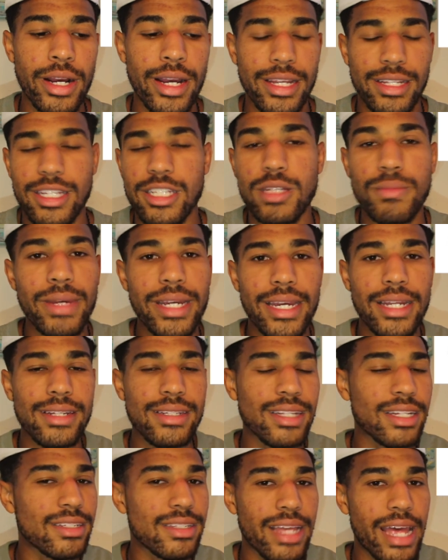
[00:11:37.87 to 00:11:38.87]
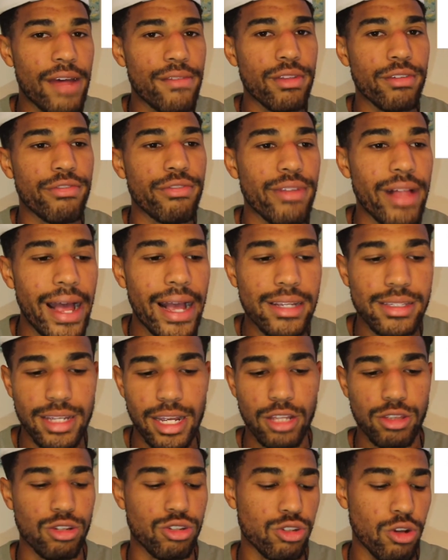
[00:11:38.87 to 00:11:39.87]
It doesn't make any sense to have the Flax
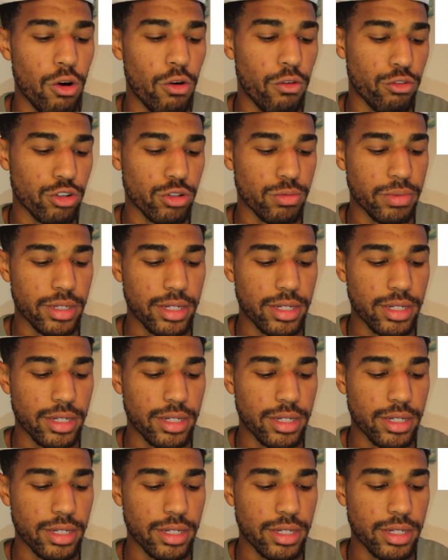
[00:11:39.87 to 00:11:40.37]
and the Sulfurs,